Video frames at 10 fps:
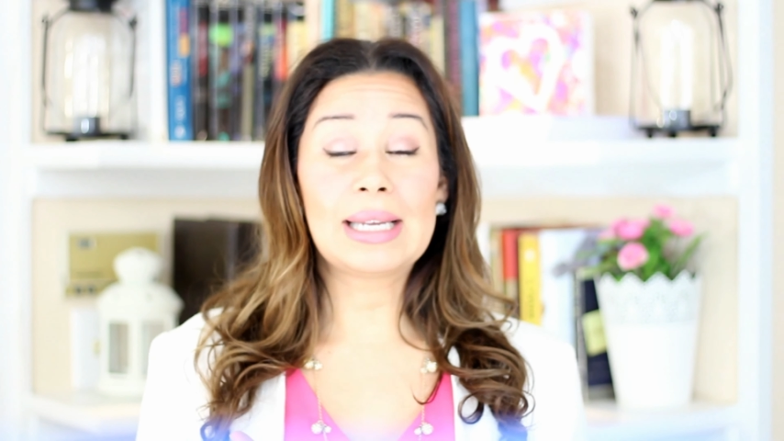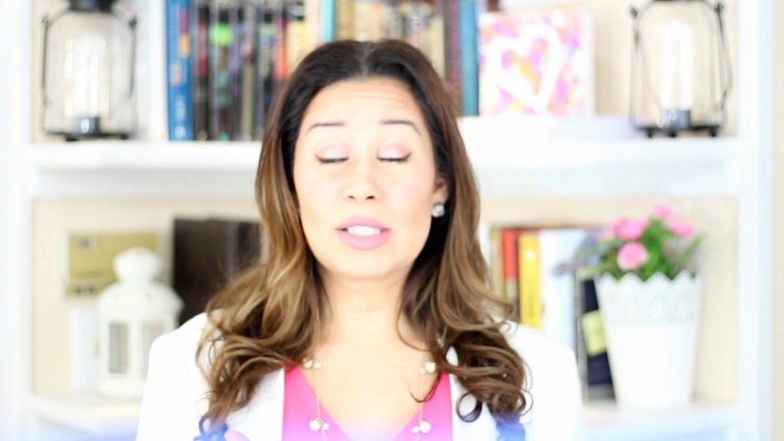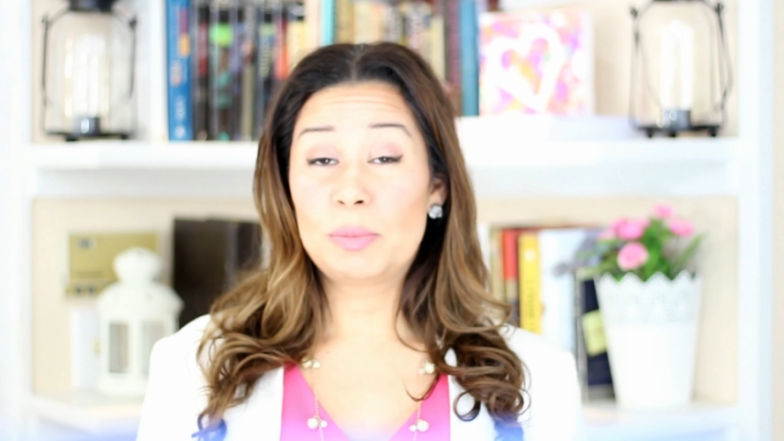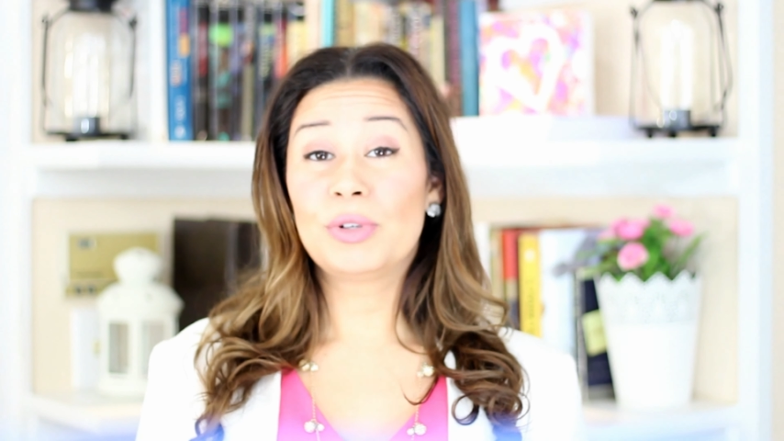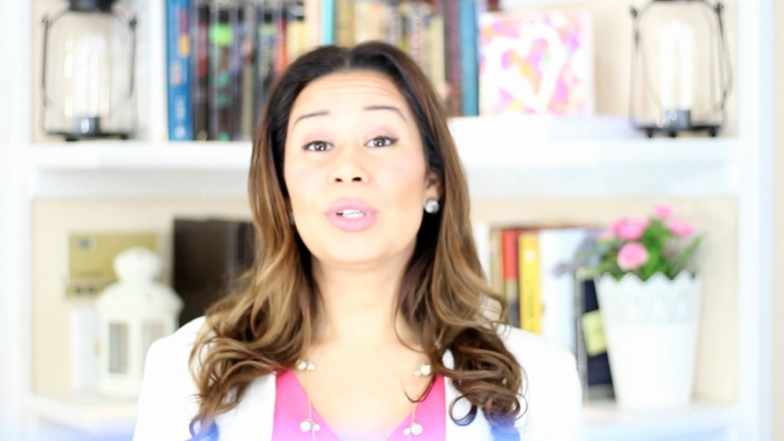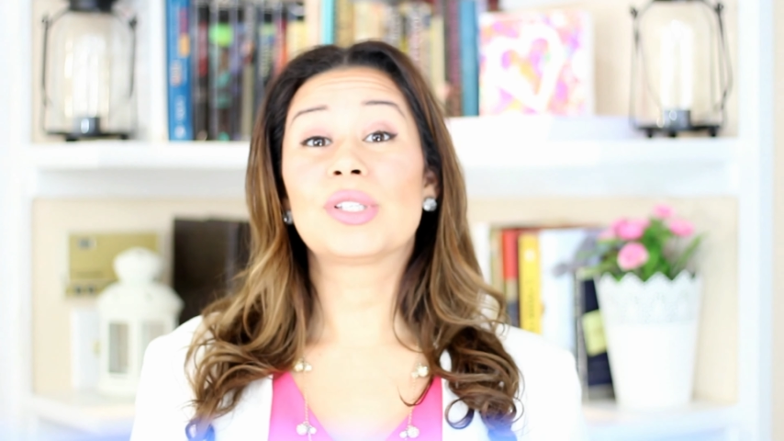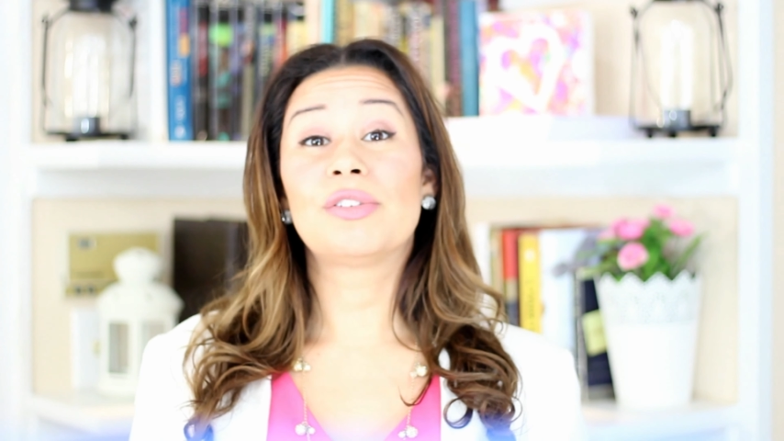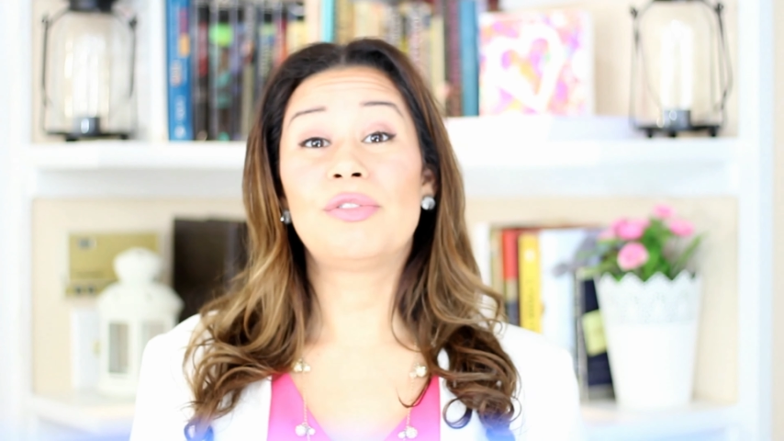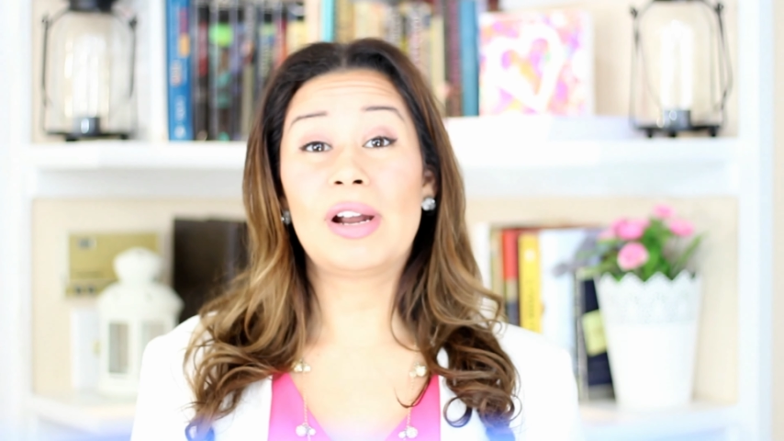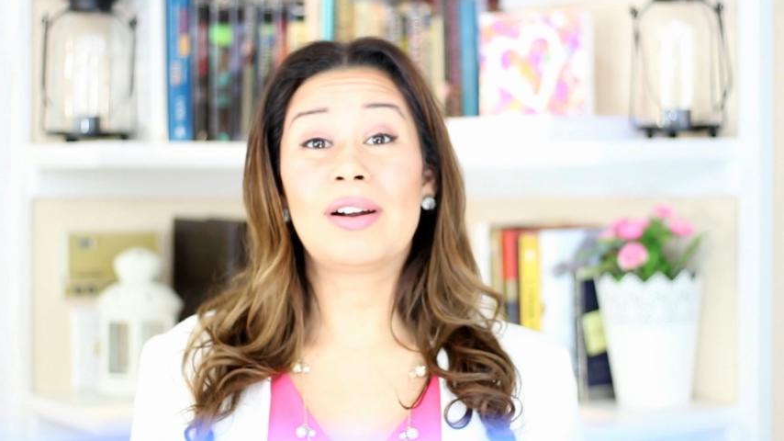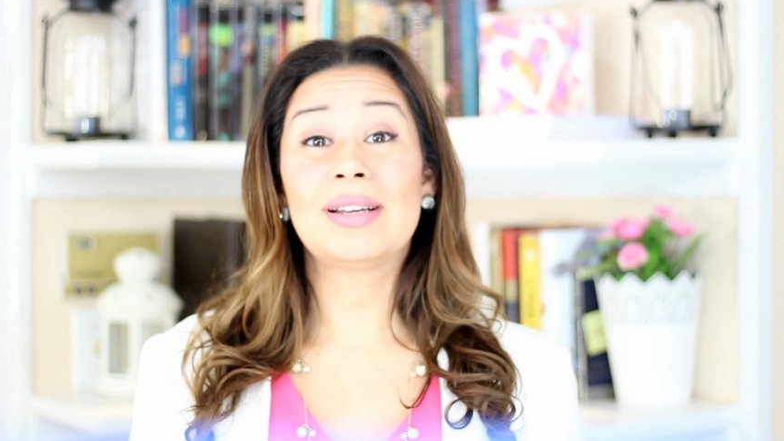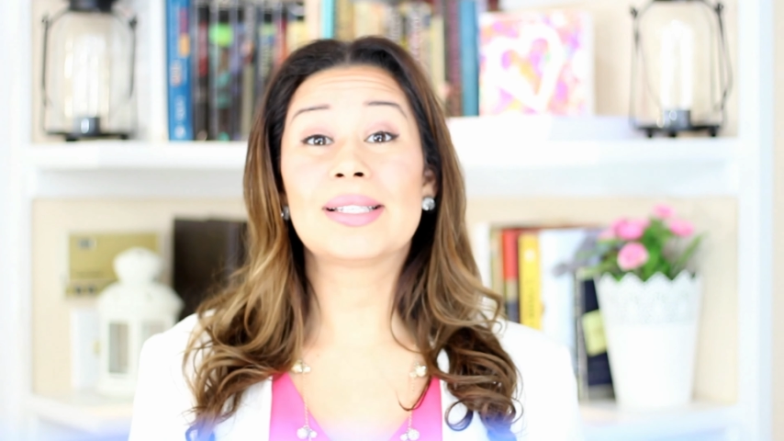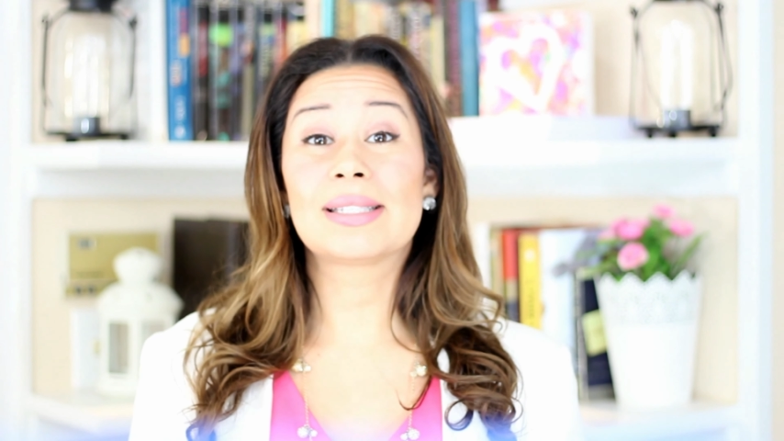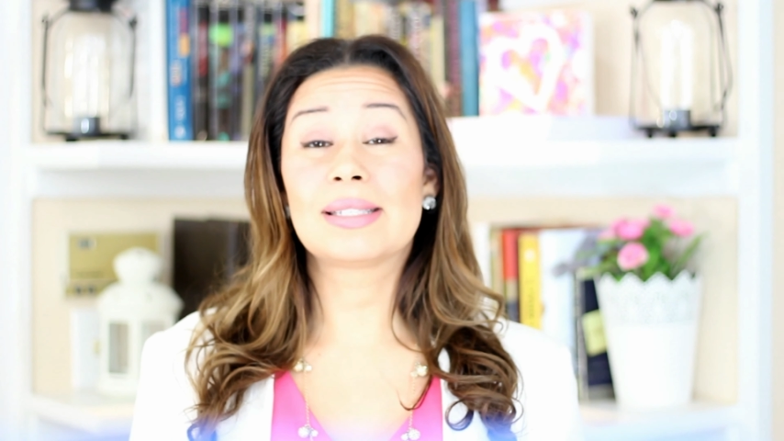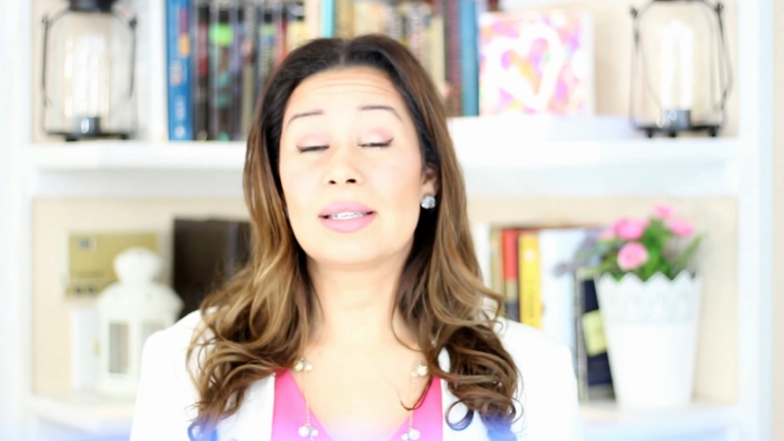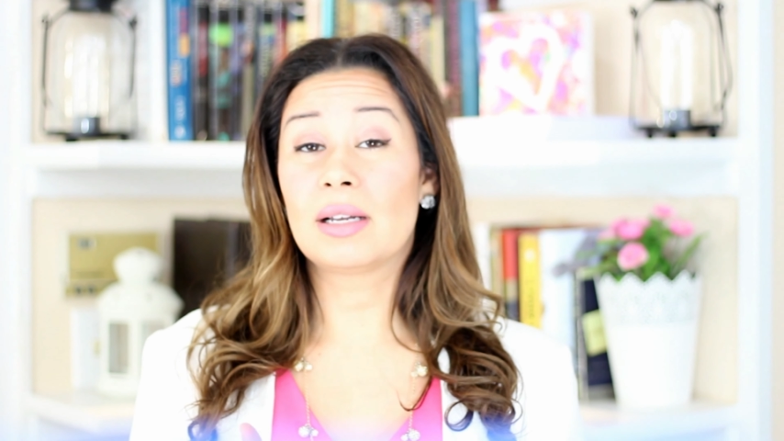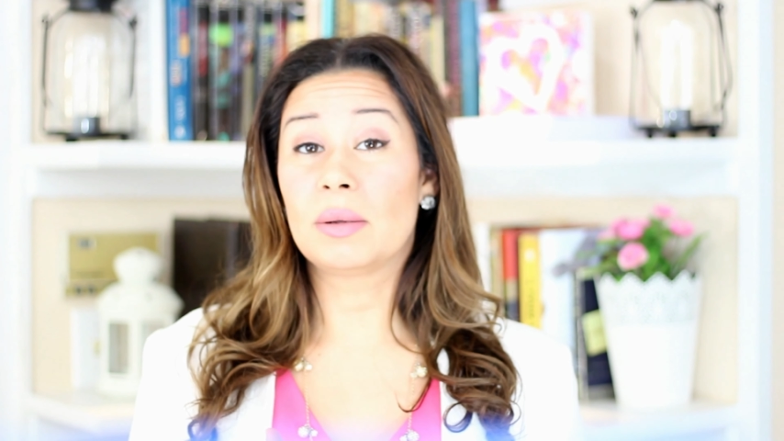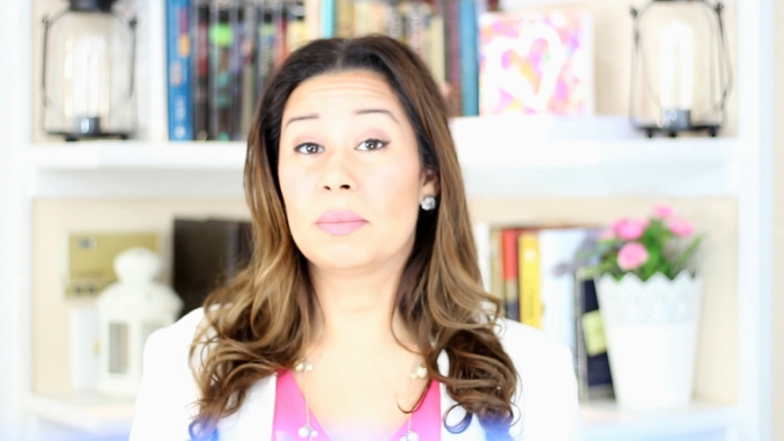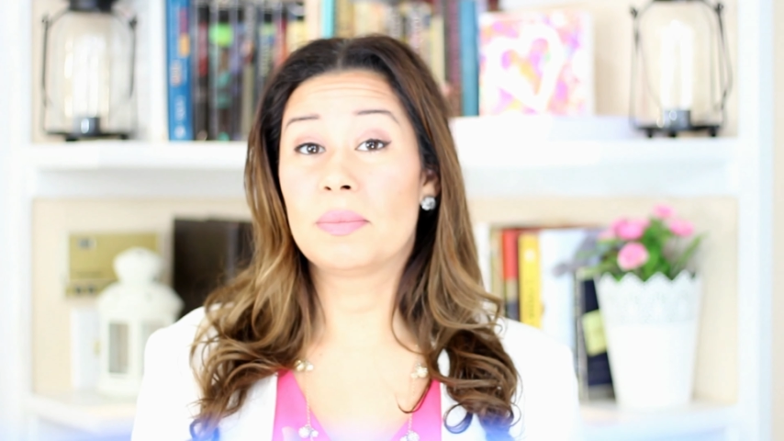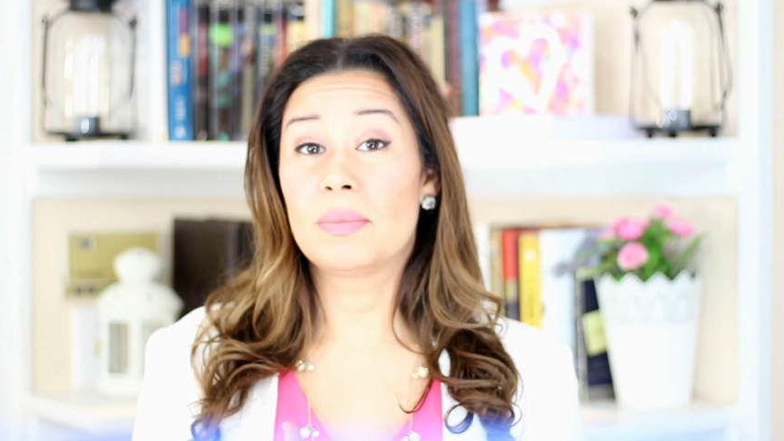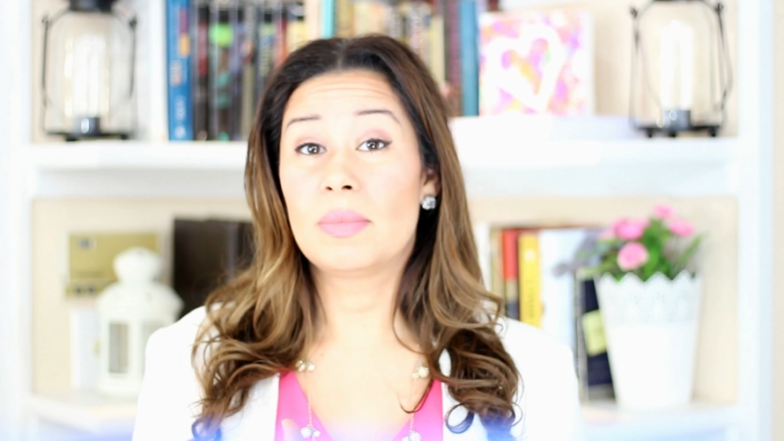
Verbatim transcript: experience of various um,